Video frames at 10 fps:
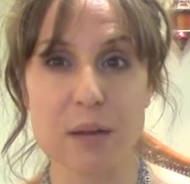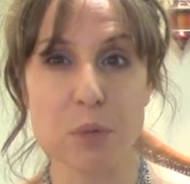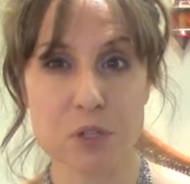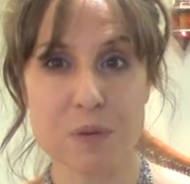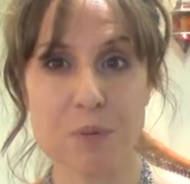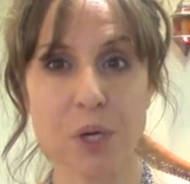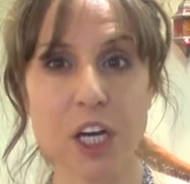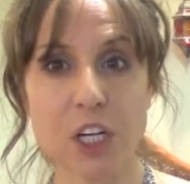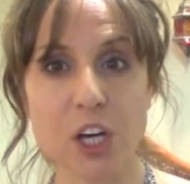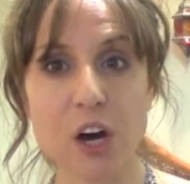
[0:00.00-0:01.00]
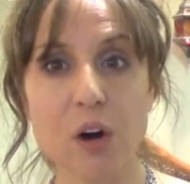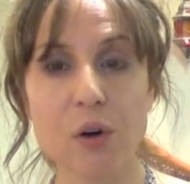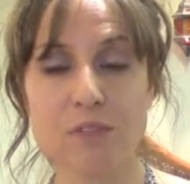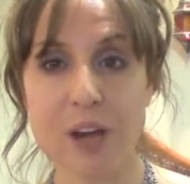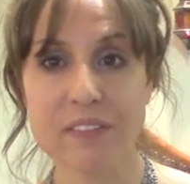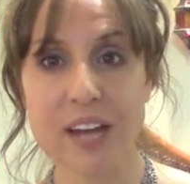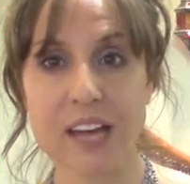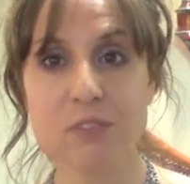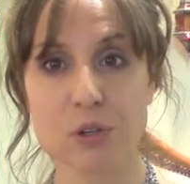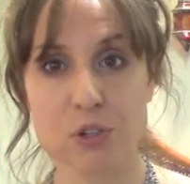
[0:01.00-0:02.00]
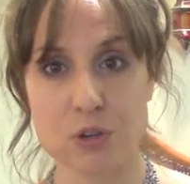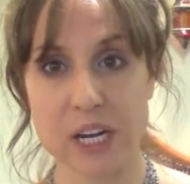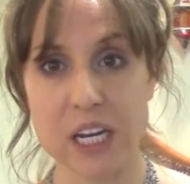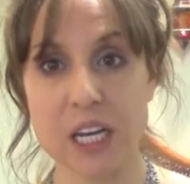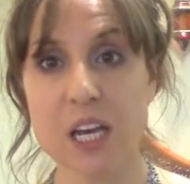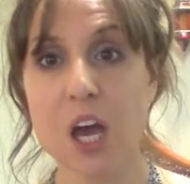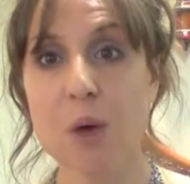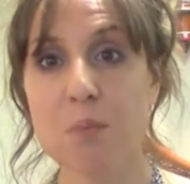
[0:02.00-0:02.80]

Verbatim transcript: And most people can go, if you haven't had vocal training,